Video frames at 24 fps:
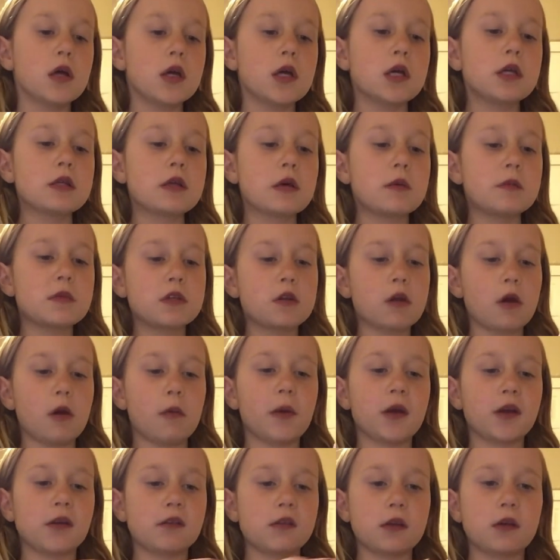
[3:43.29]
some
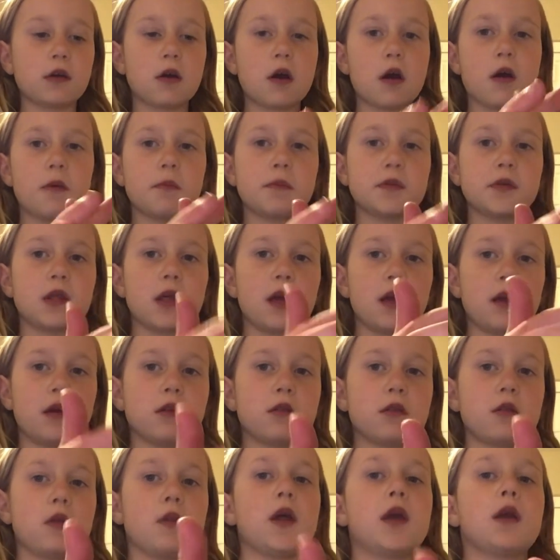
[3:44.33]
Starbucks cups,
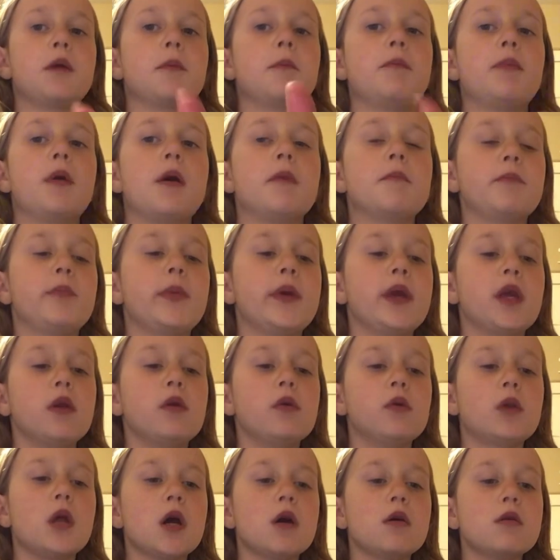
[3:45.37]
like they're like bumpy,
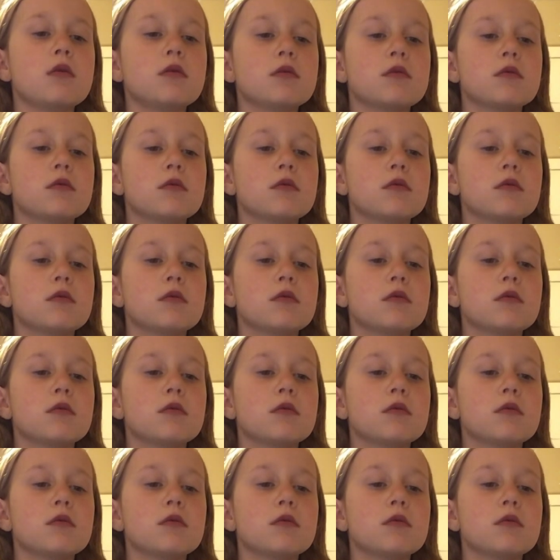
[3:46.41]
you know?